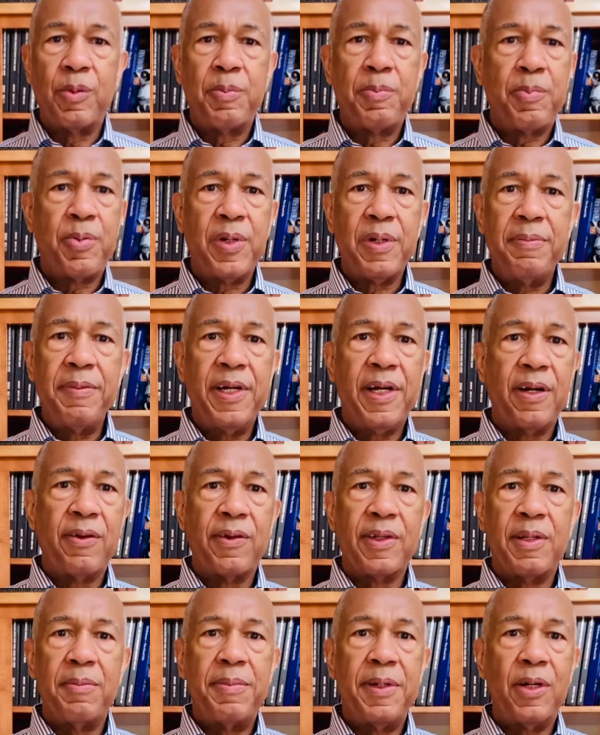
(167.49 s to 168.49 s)
premiere with
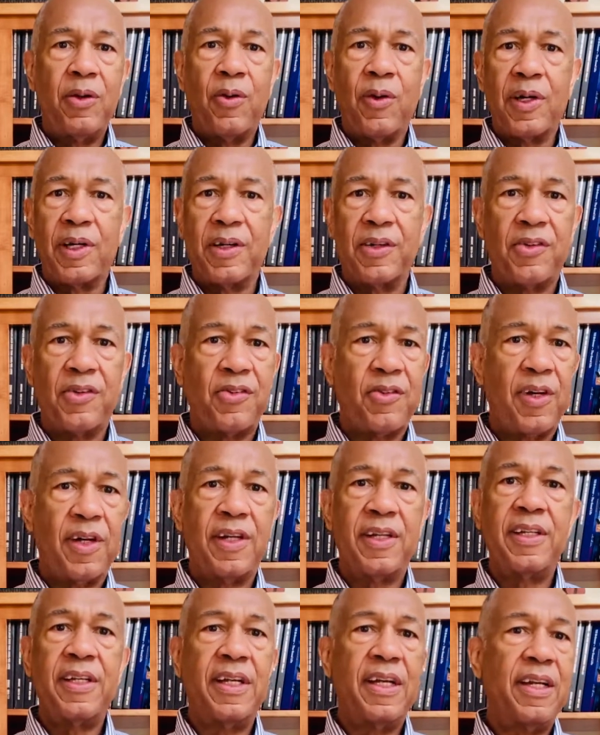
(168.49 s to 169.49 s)
a big orchestra,
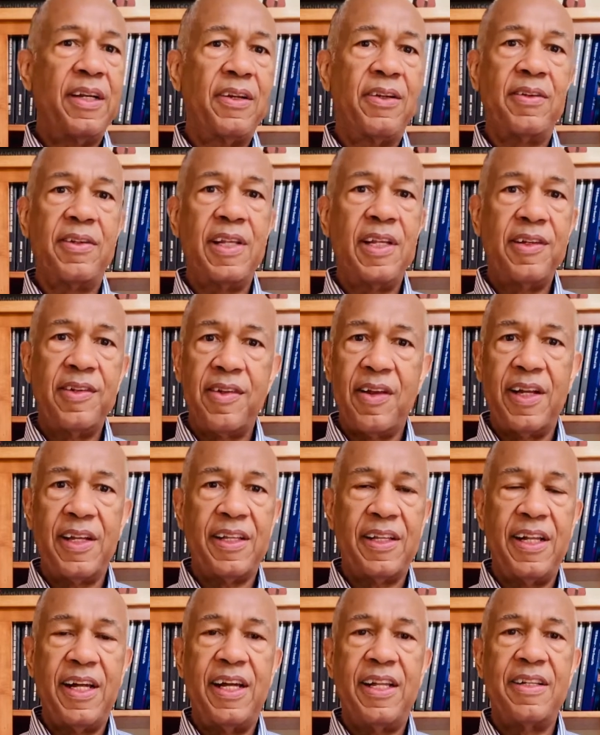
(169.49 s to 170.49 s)
you know, things like
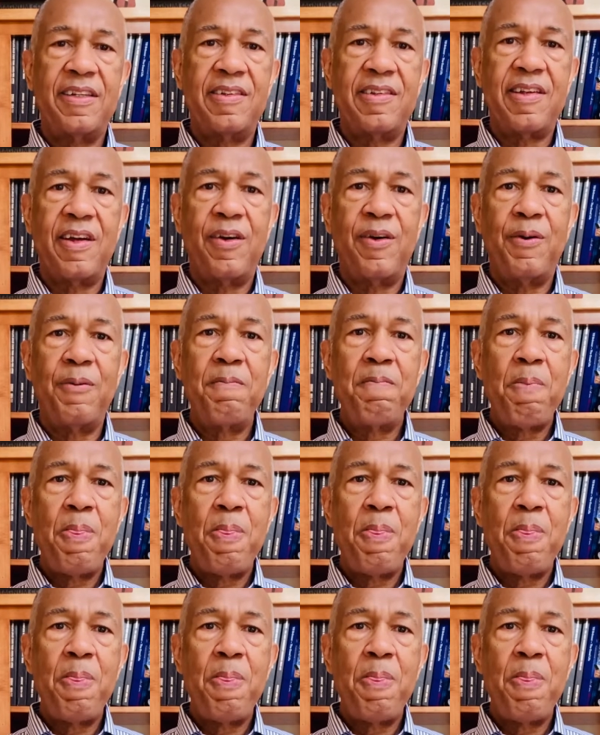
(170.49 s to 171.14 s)
that. So